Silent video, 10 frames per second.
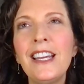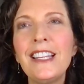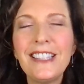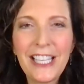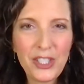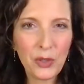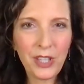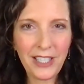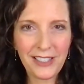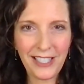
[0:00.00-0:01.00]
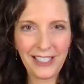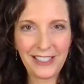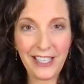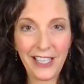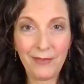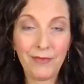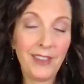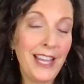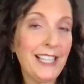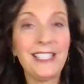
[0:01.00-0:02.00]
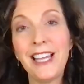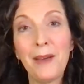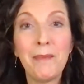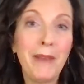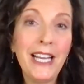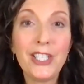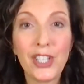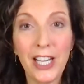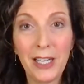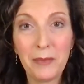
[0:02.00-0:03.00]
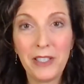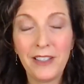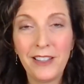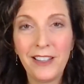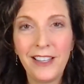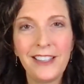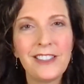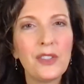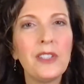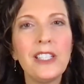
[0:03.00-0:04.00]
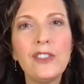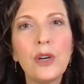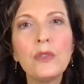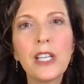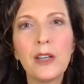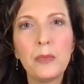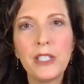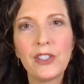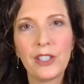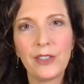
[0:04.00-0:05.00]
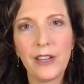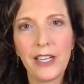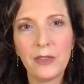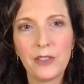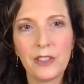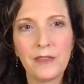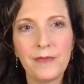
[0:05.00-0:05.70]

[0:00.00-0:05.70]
They do things like say, "That's not my job," and so they don't help each other out.